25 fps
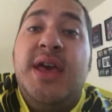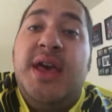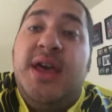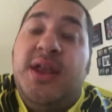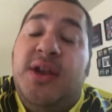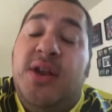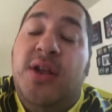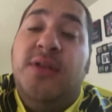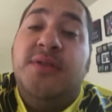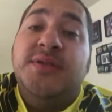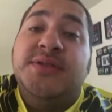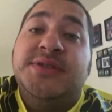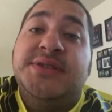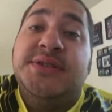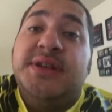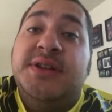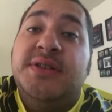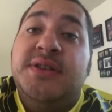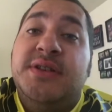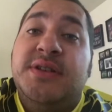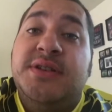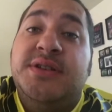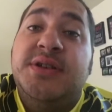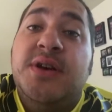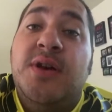And all of a sudden
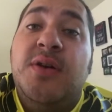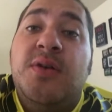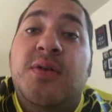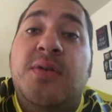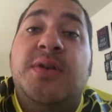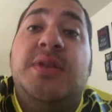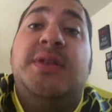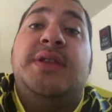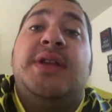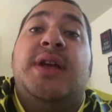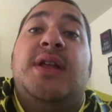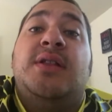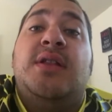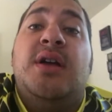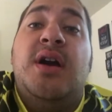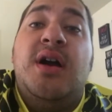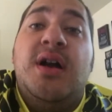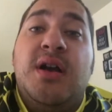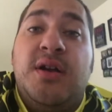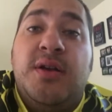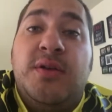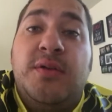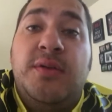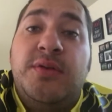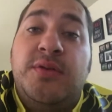the tone in that
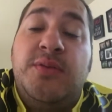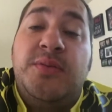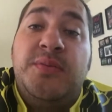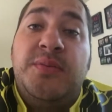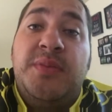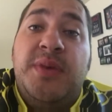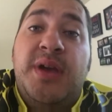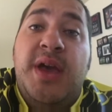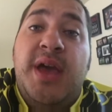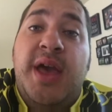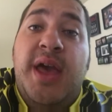locker room